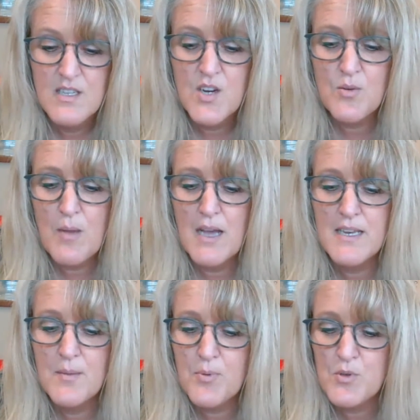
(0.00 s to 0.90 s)

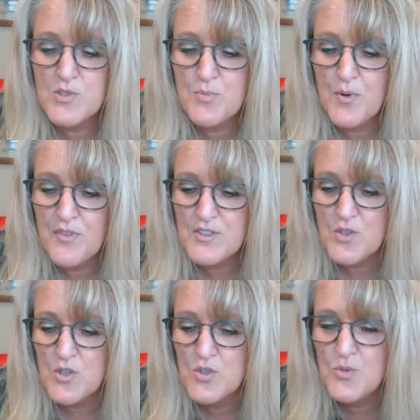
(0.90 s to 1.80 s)
Hermione approached Professor
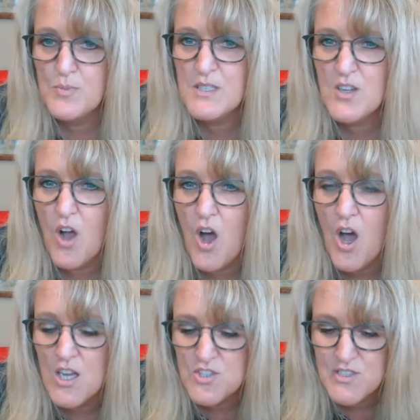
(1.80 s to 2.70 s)
Lupin
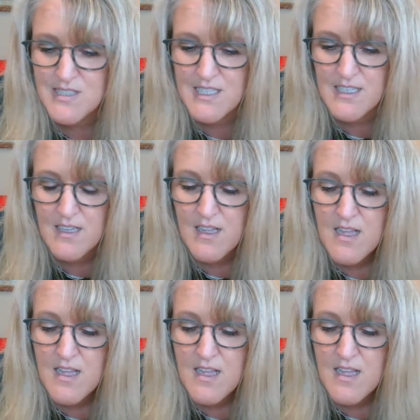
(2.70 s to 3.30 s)
cautiously.